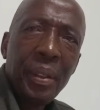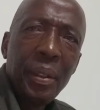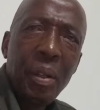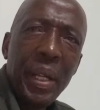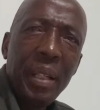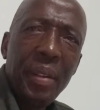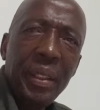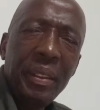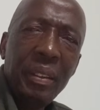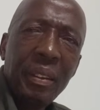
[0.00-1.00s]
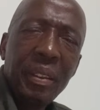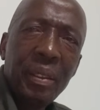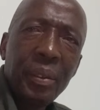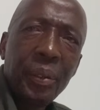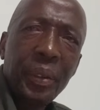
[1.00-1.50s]
or whatever it is,
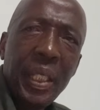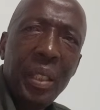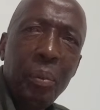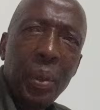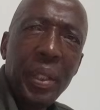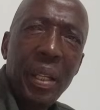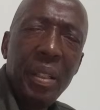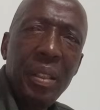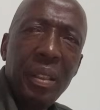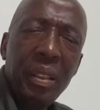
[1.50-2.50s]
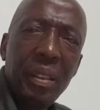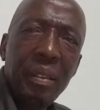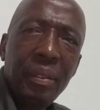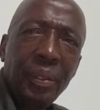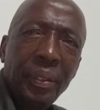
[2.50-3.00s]
the
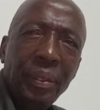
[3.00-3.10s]
deportation,